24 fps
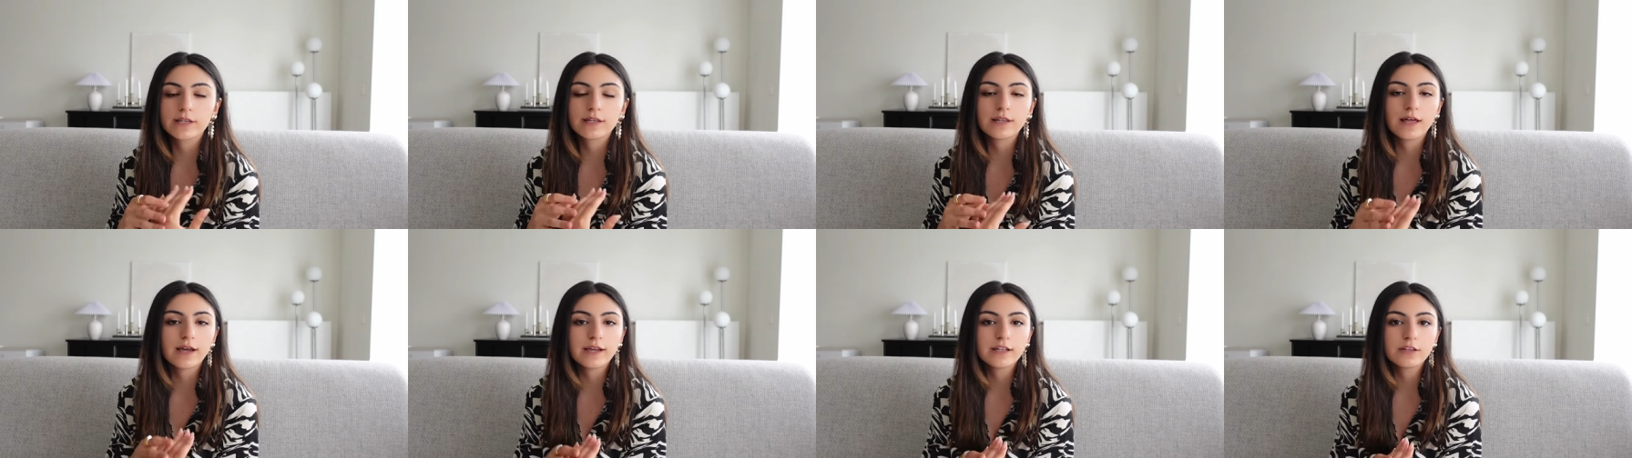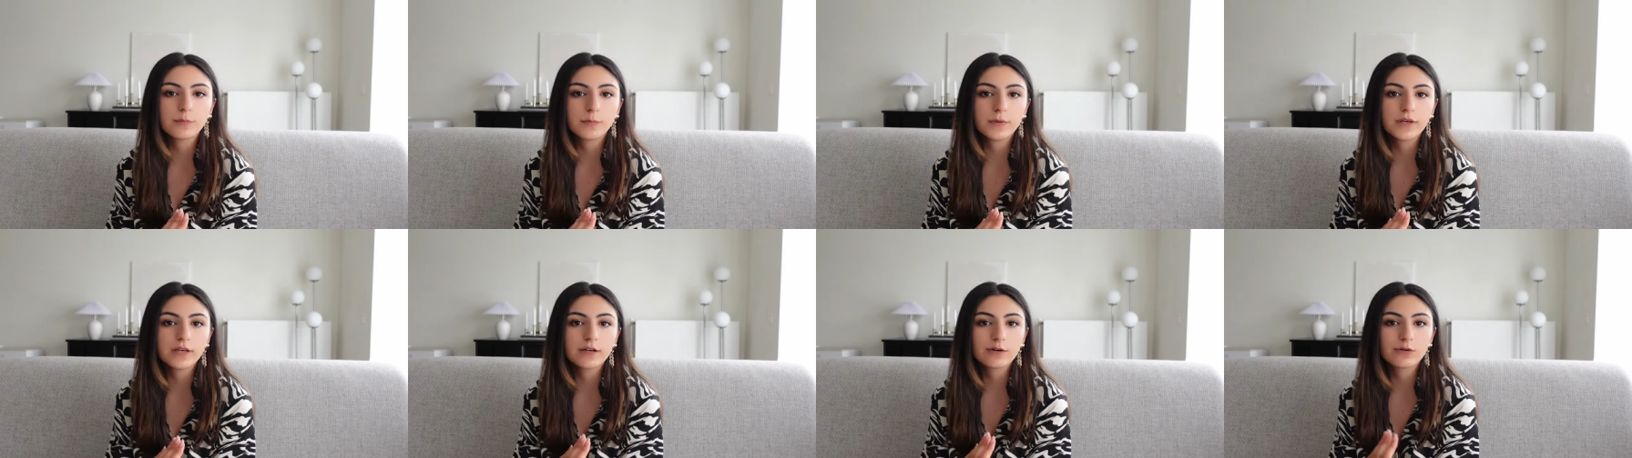light
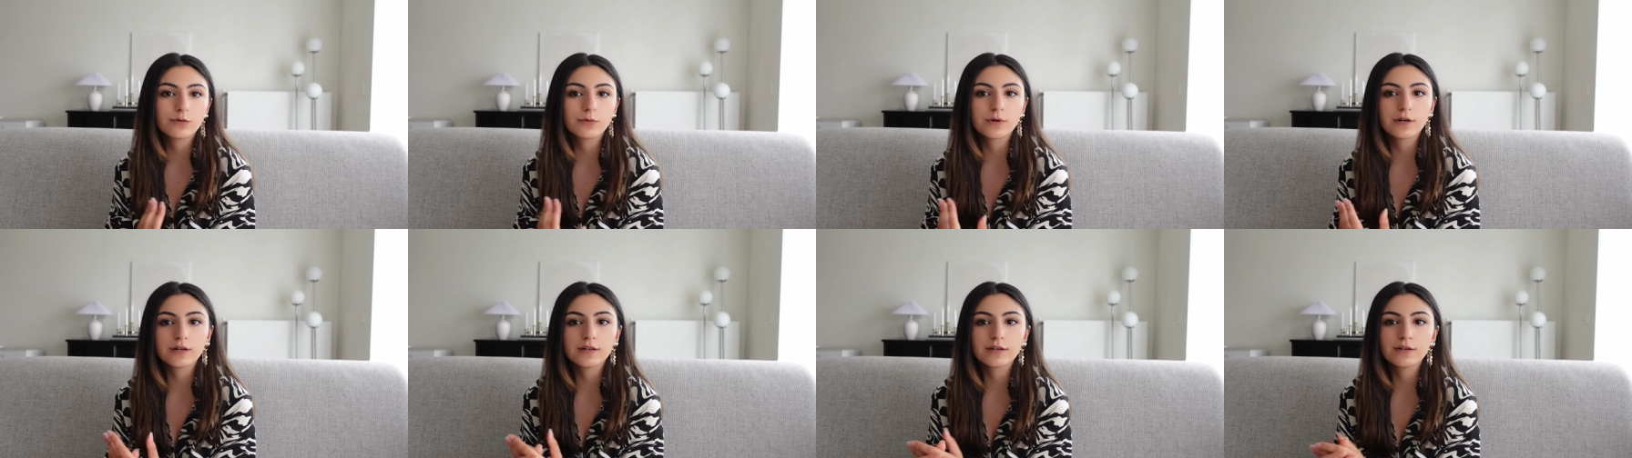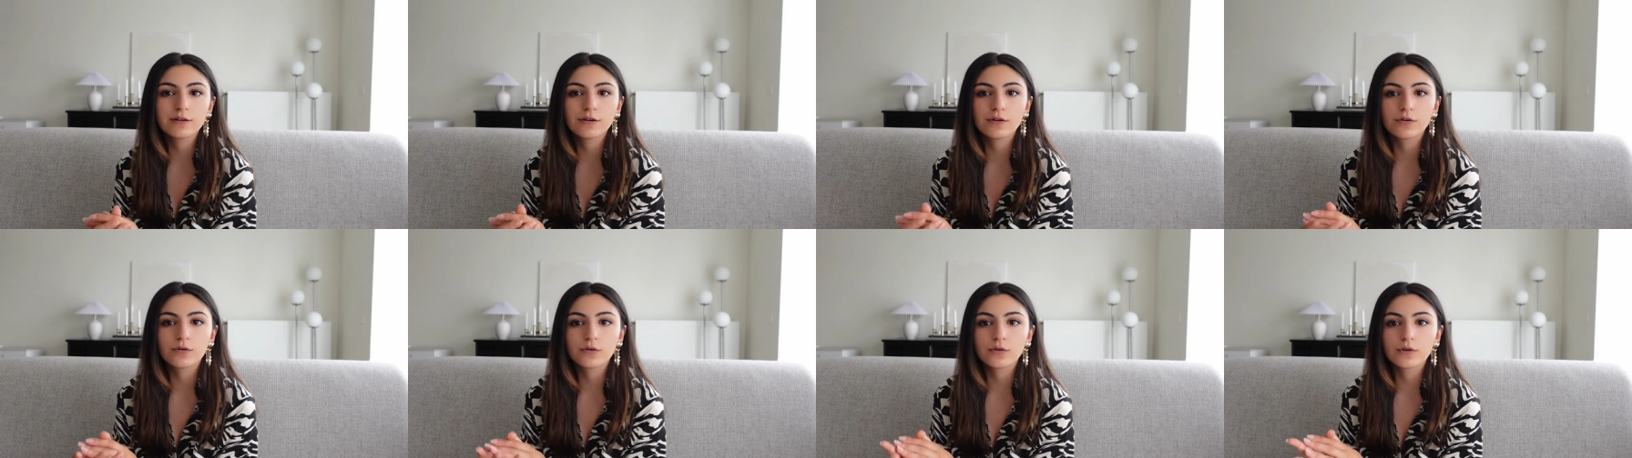pink one,
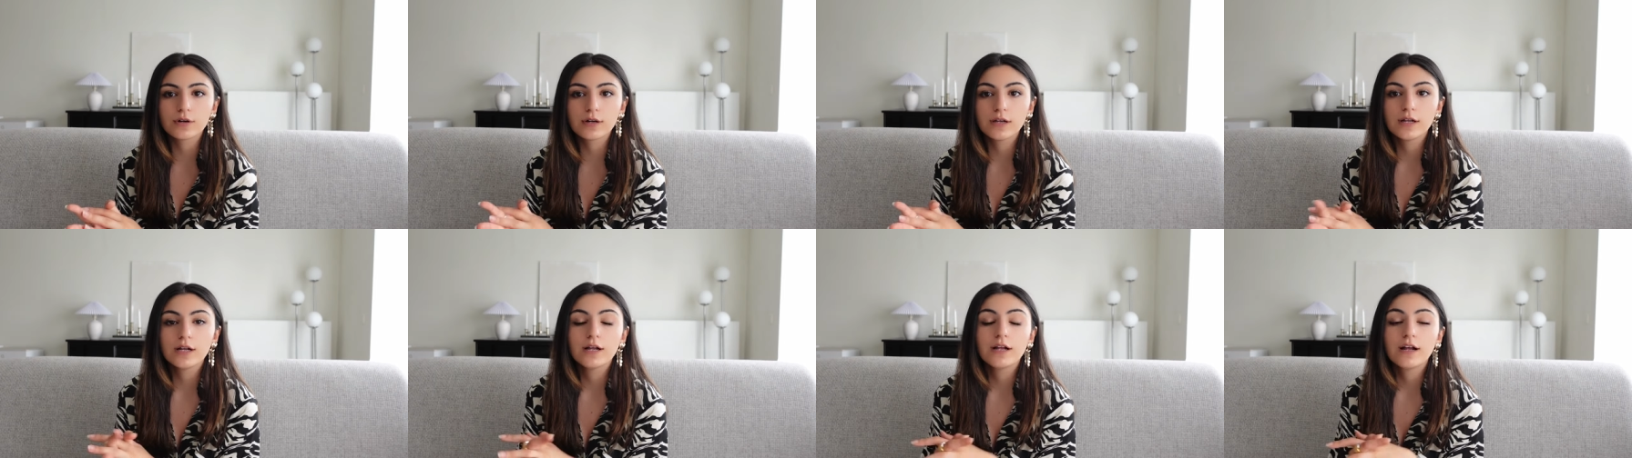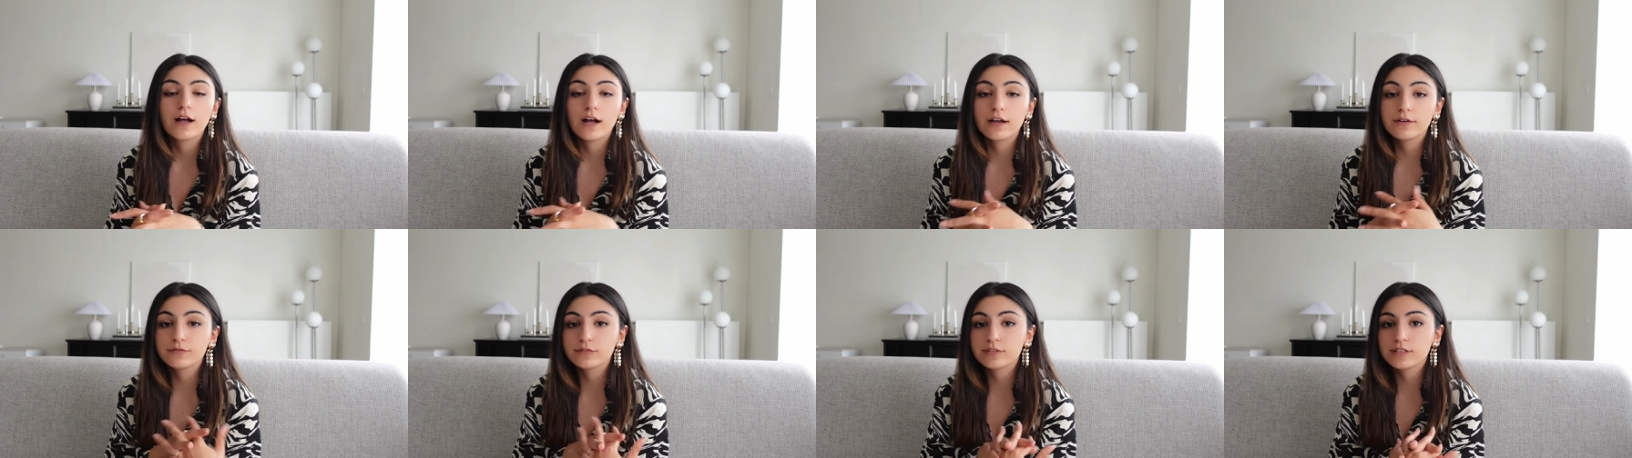or
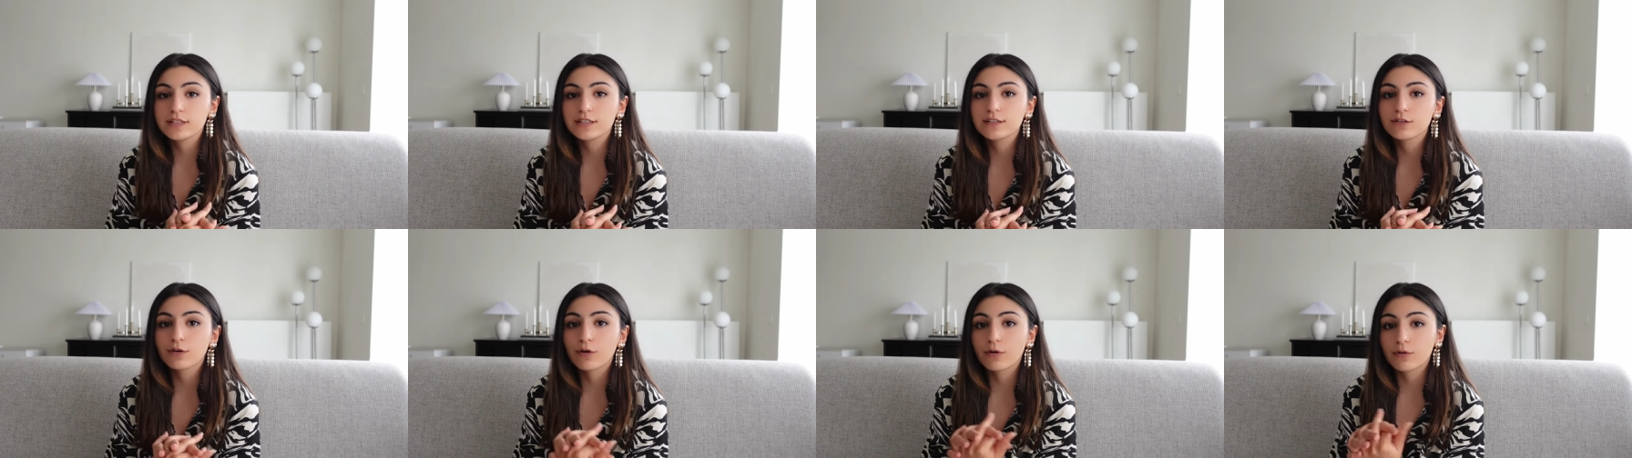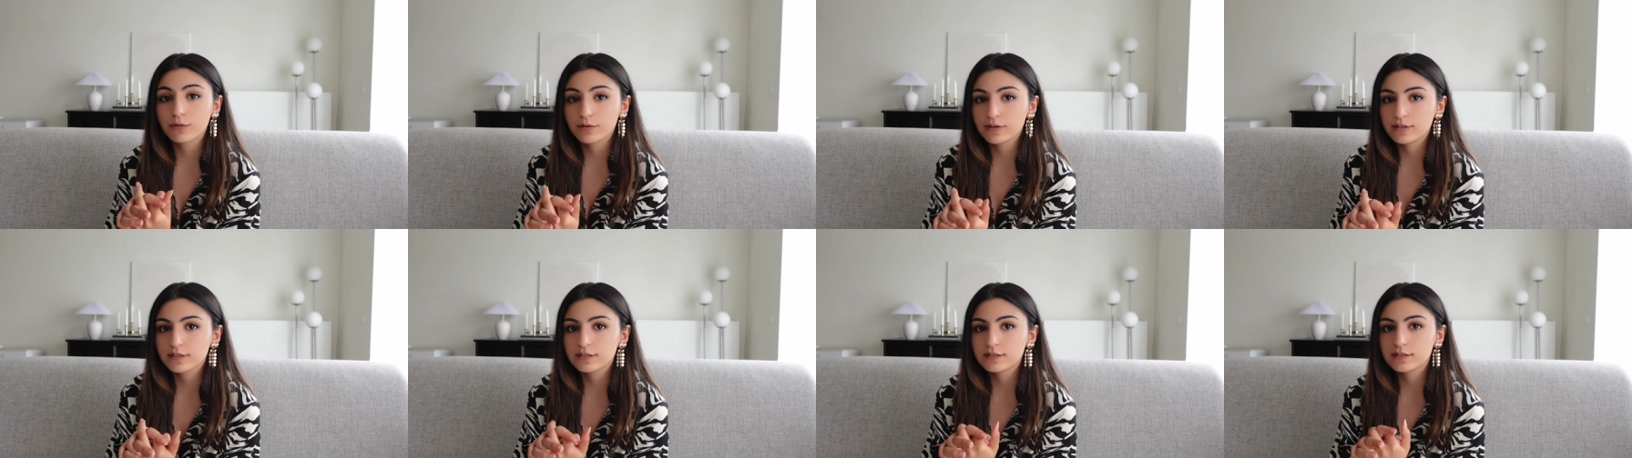I've seen
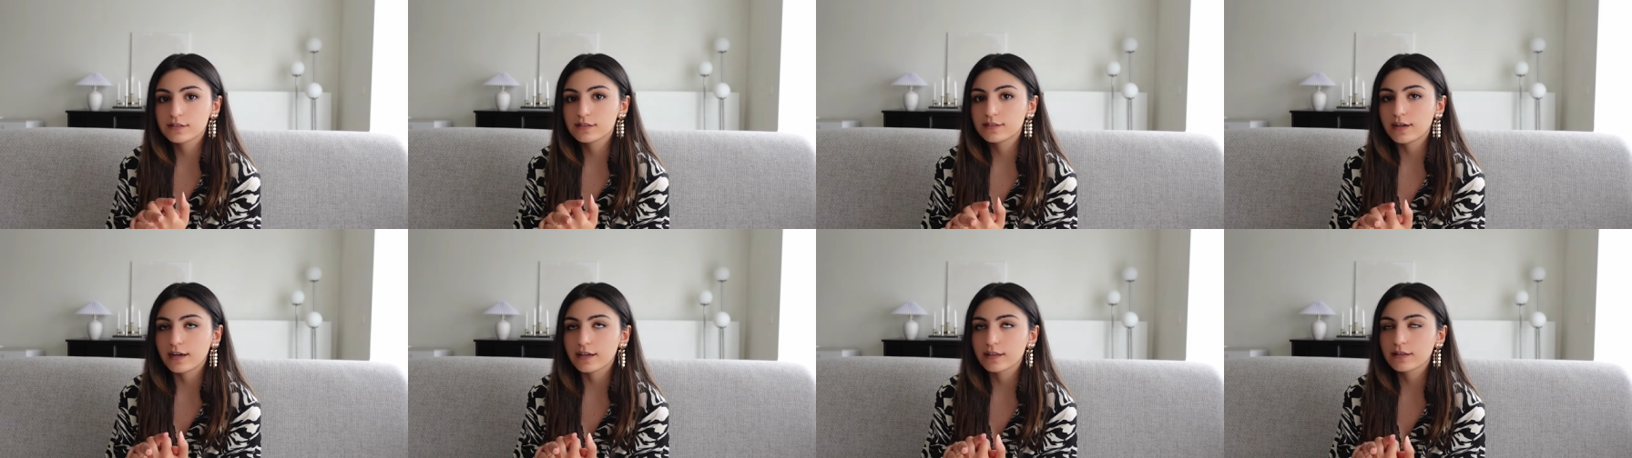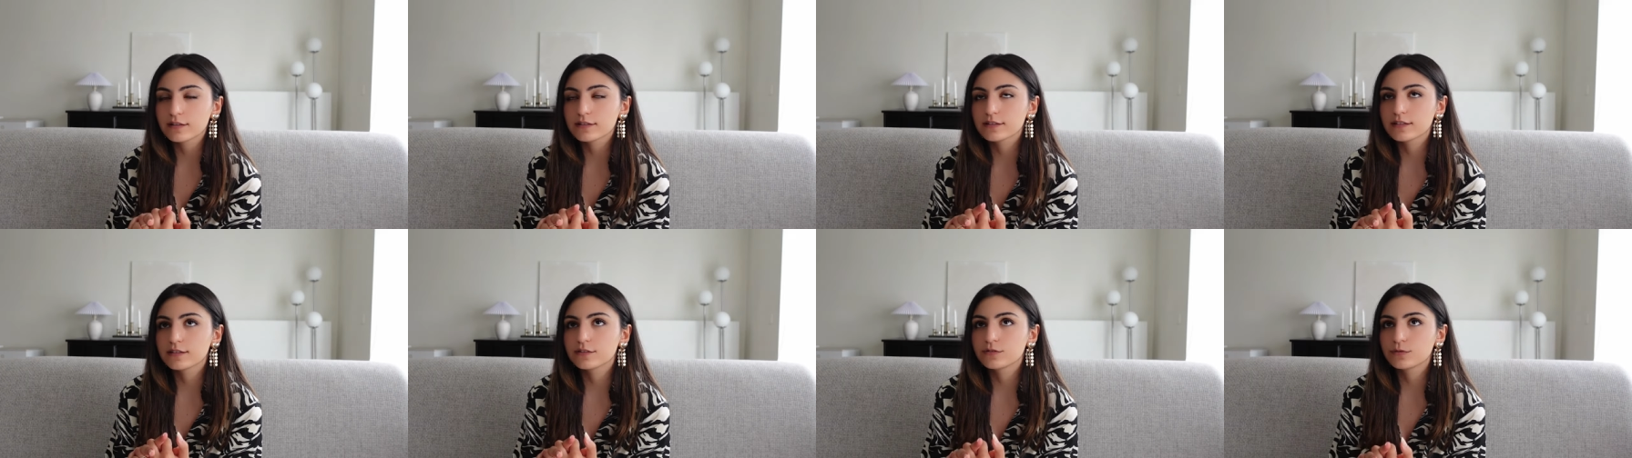orange
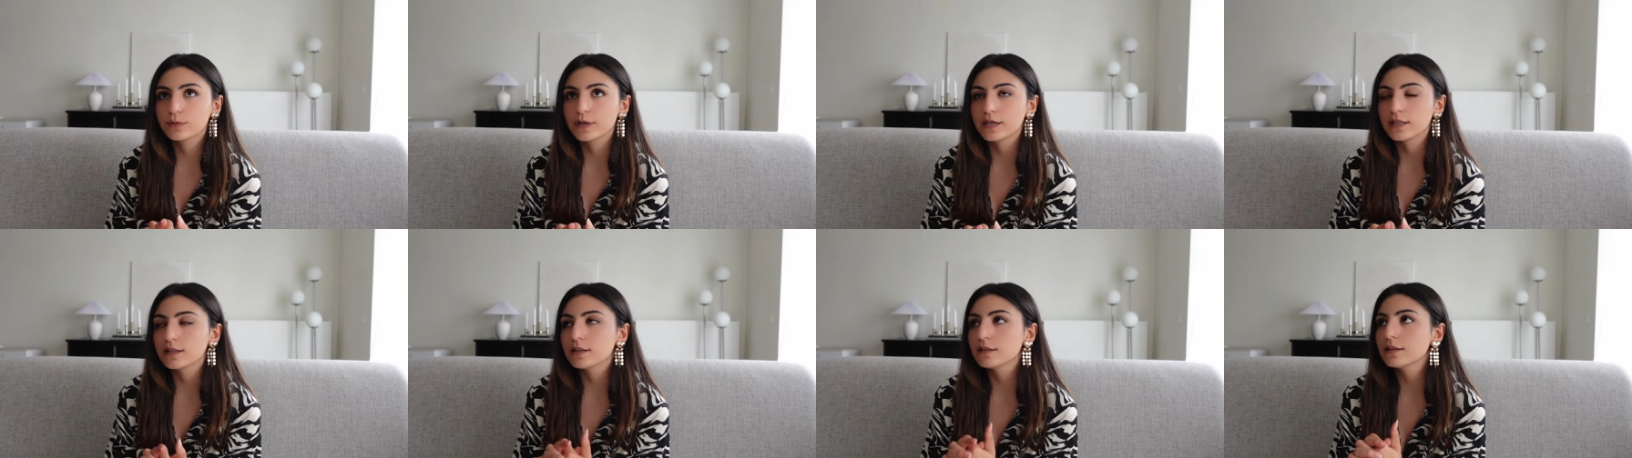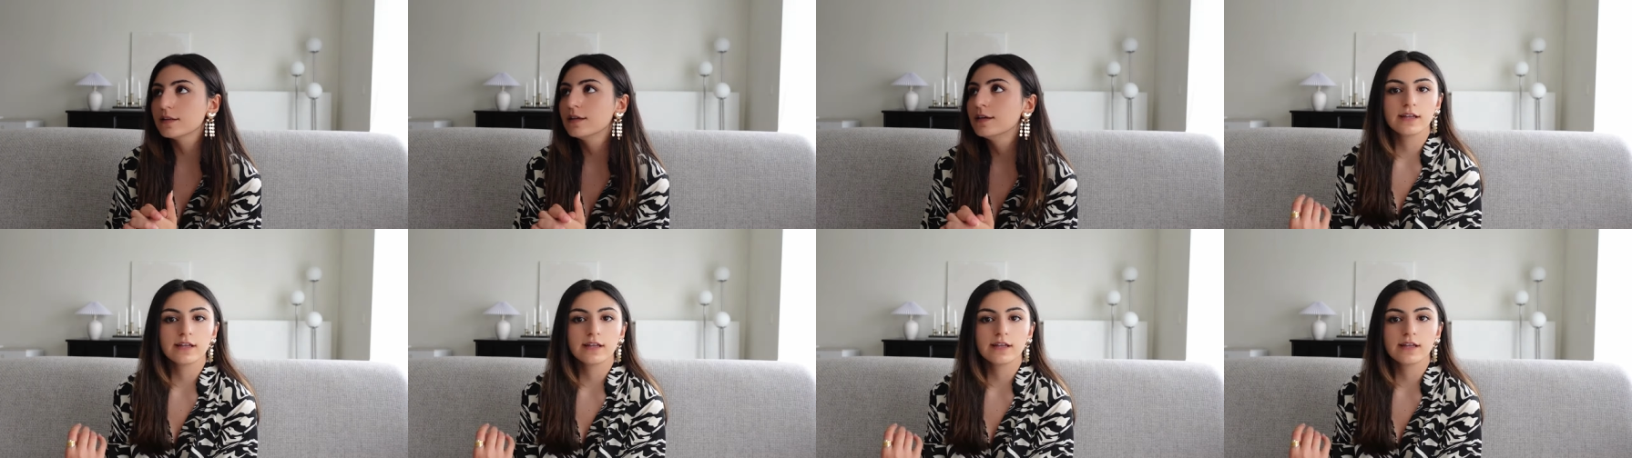dials as well.